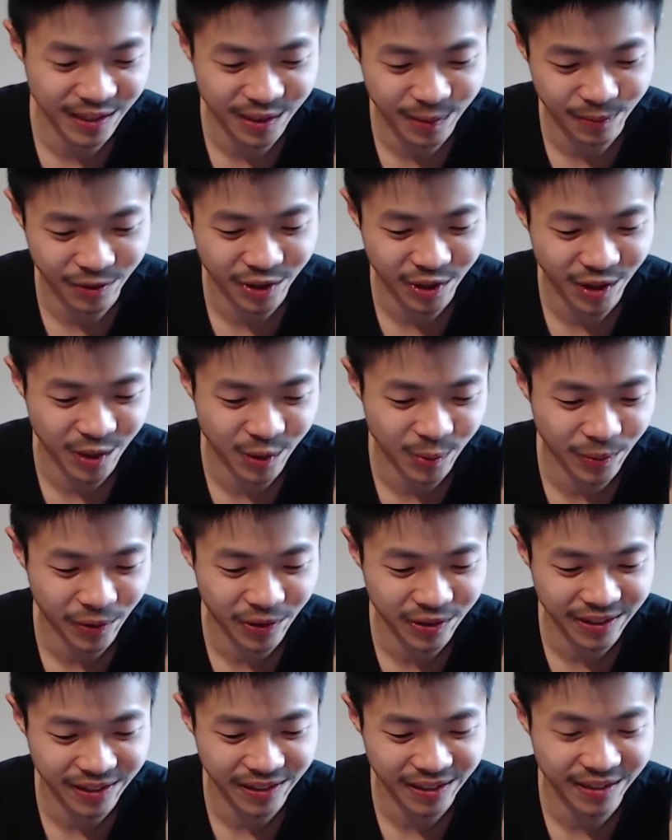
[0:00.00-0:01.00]
some
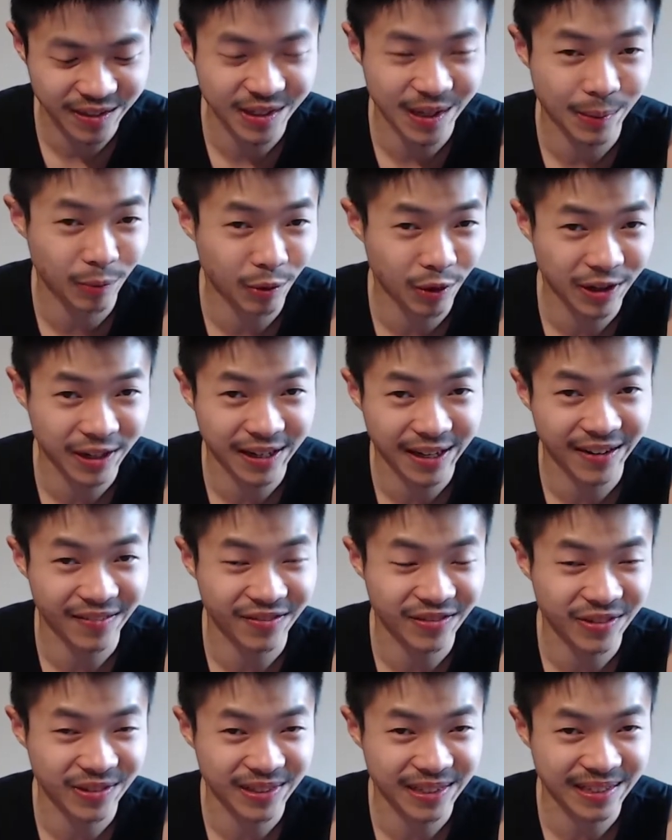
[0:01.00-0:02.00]
rechargeables and they stop working
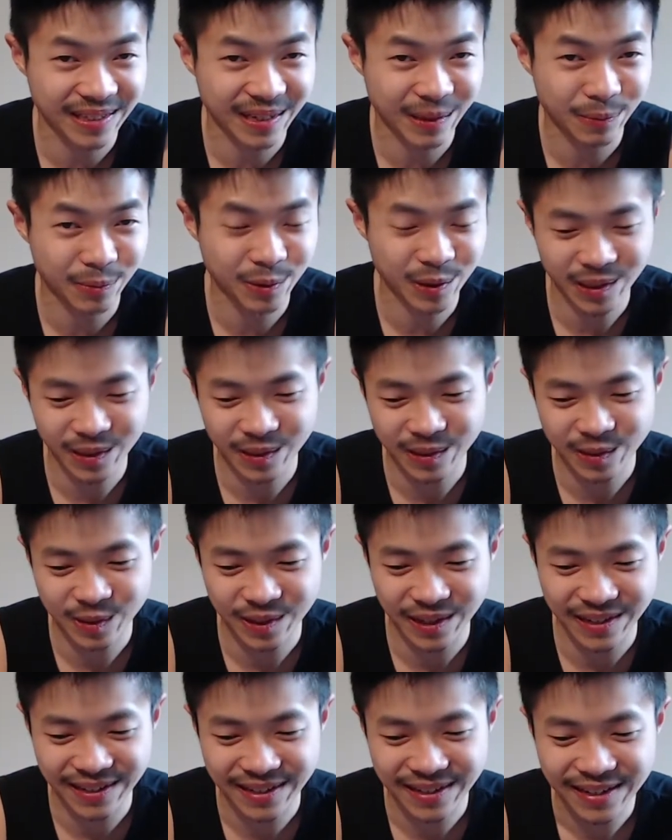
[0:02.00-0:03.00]
after like a couple of years,
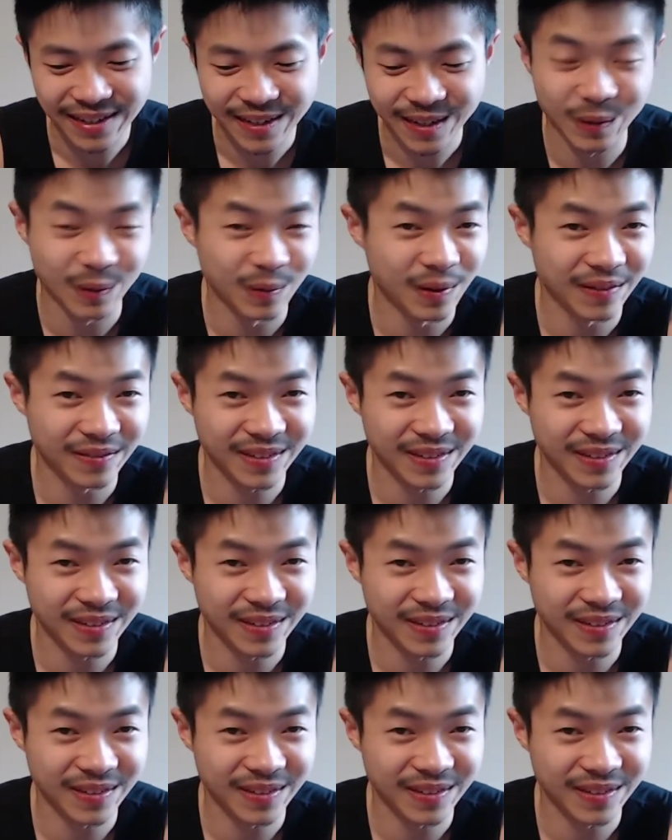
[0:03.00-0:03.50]
then you don't have to